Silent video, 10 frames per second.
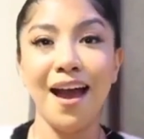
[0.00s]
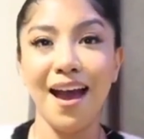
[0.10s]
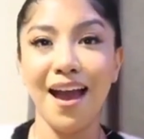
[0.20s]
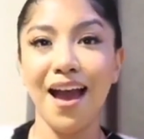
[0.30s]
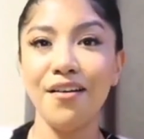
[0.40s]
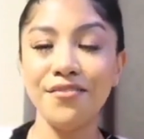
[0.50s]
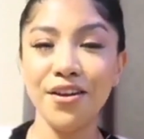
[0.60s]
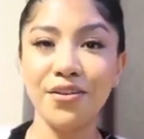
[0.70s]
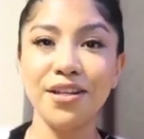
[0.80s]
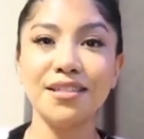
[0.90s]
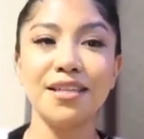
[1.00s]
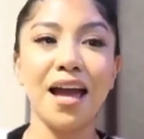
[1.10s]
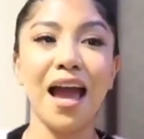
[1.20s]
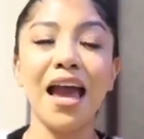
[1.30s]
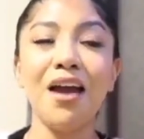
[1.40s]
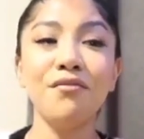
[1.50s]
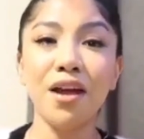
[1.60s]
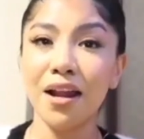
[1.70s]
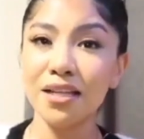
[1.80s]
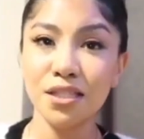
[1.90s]
I have noticed that I have
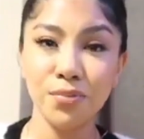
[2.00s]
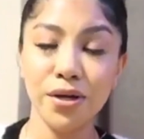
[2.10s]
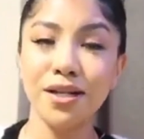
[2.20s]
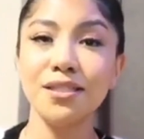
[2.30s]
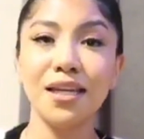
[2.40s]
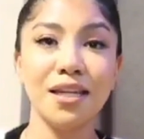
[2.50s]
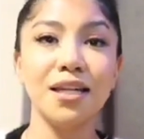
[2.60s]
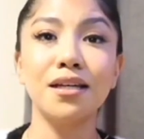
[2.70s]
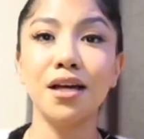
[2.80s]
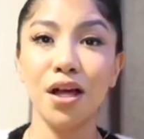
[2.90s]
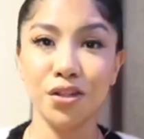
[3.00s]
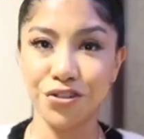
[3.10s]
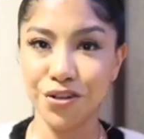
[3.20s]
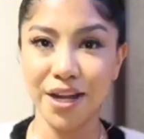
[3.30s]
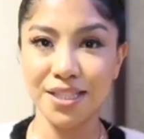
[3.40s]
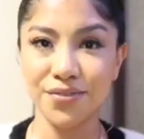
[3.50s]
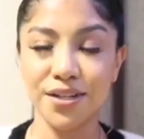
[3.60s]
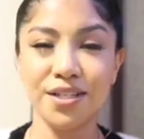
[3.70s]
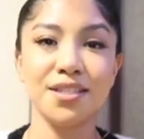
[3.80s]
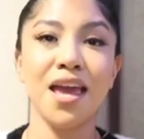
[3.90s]
not experienced any color
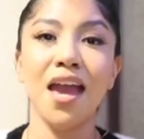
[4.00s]
transfers,